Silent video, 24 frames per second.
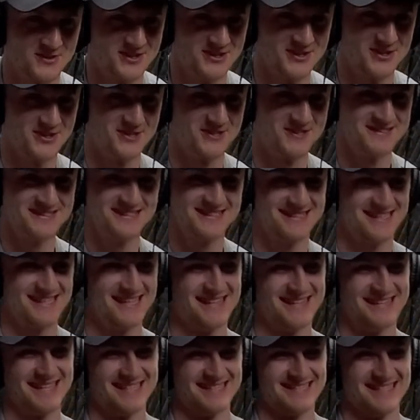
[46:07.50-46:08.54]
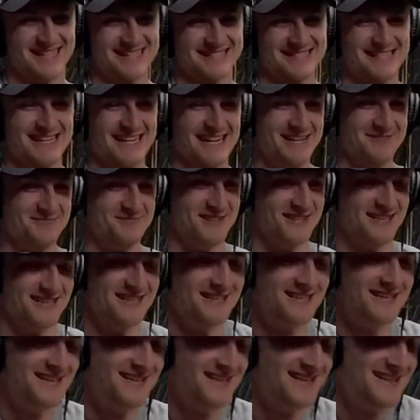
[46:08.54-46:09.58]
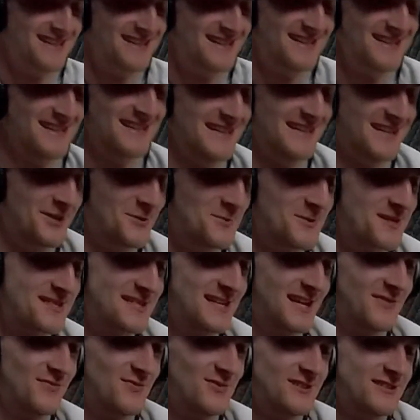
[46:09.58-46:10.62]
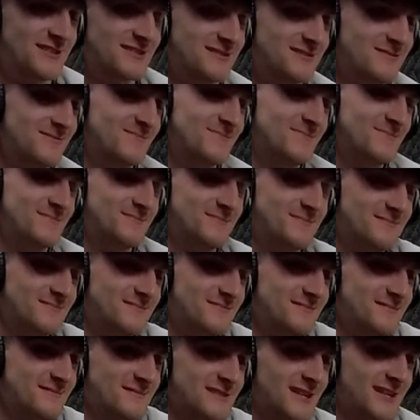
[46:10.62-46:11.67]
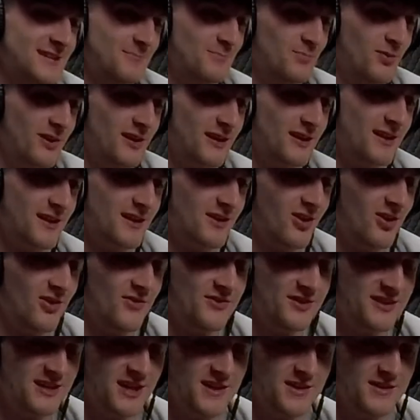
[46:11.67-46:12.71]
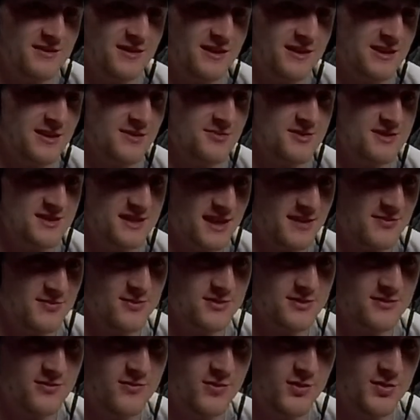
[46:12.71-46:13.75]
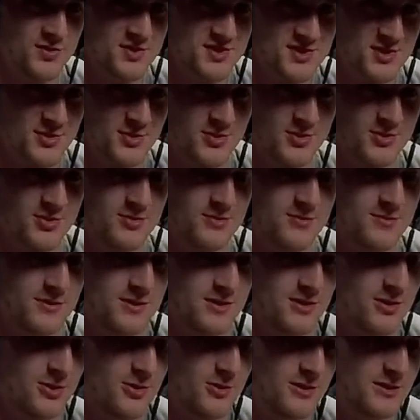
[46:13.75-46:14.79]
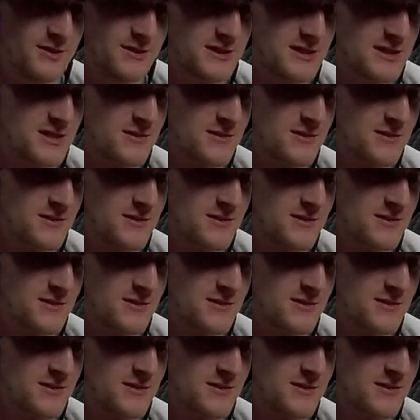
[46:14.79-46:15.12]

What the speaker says: did or anything like that, but it was definitely like bringing it all together. Like, it was definitely full circle. I'm